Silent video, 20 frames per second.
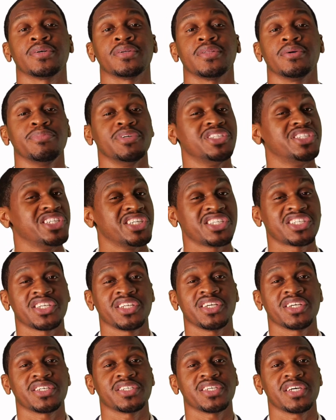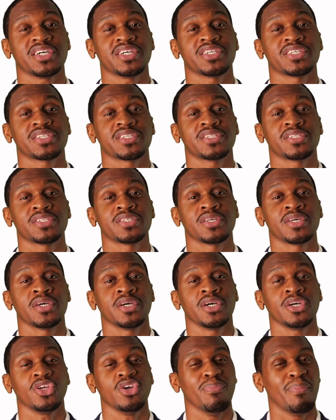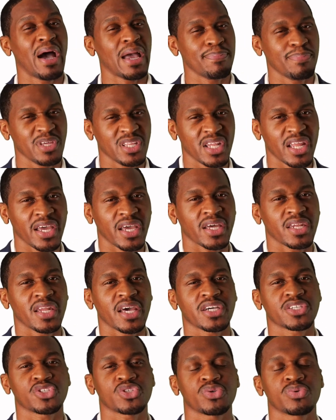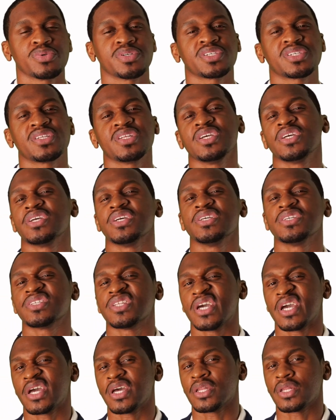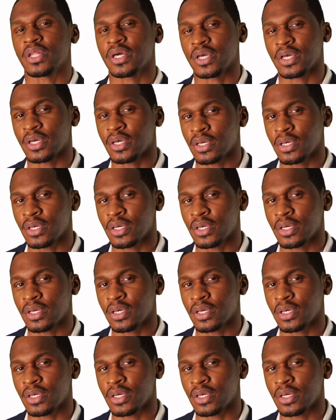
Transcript: The magician exists. You might be laying next to a sneaky Stanley.